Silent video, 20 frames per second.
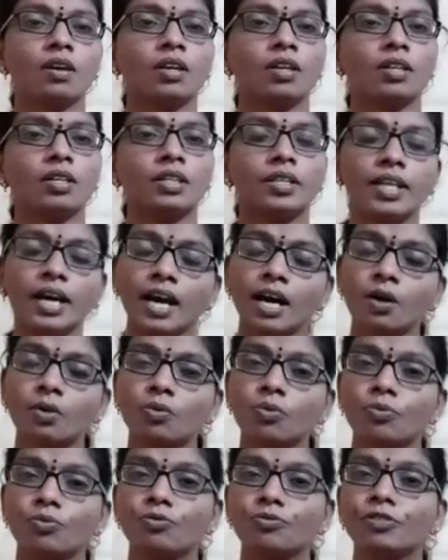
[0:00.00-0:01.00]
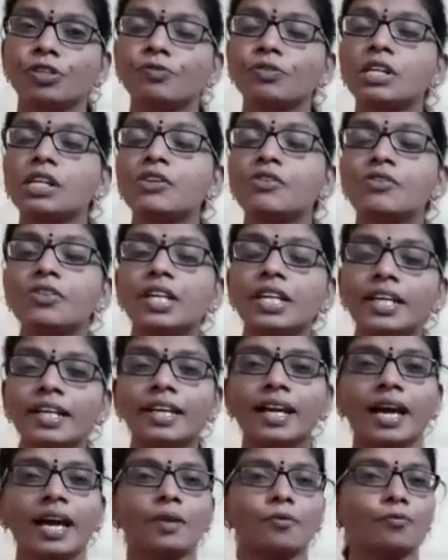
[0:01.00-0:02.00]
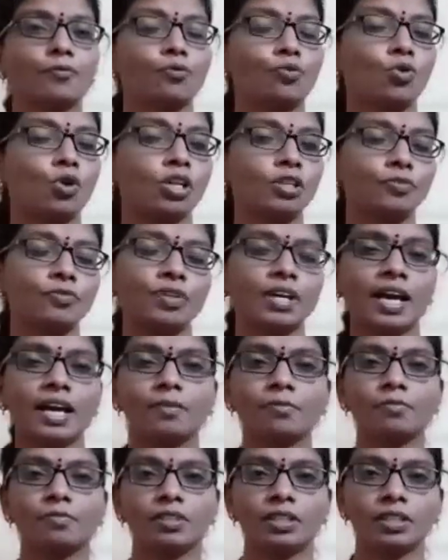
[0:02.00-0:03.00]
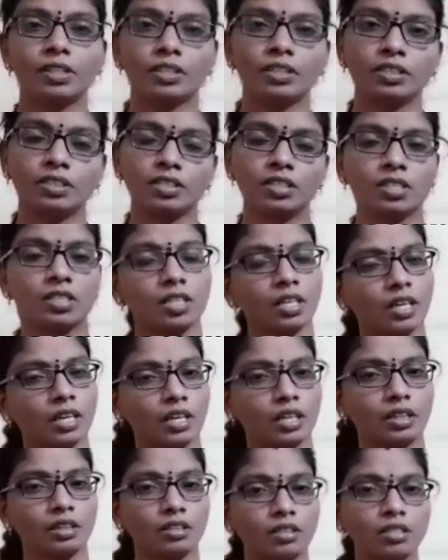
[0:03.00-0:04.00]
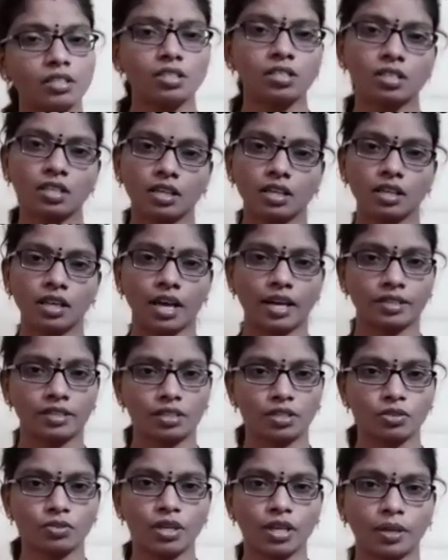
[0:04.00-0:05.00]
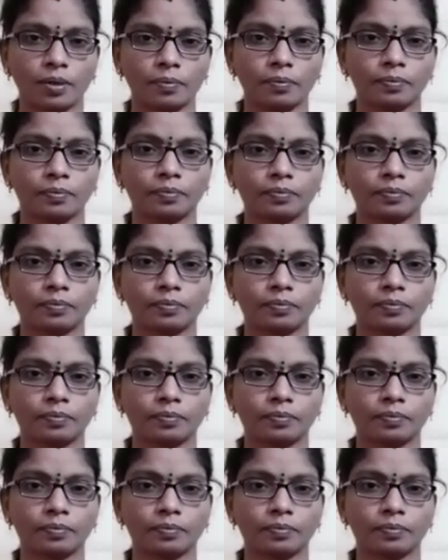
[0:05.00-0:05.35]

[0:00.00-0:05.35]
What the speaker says: now we will recap what we have learnt in this class today.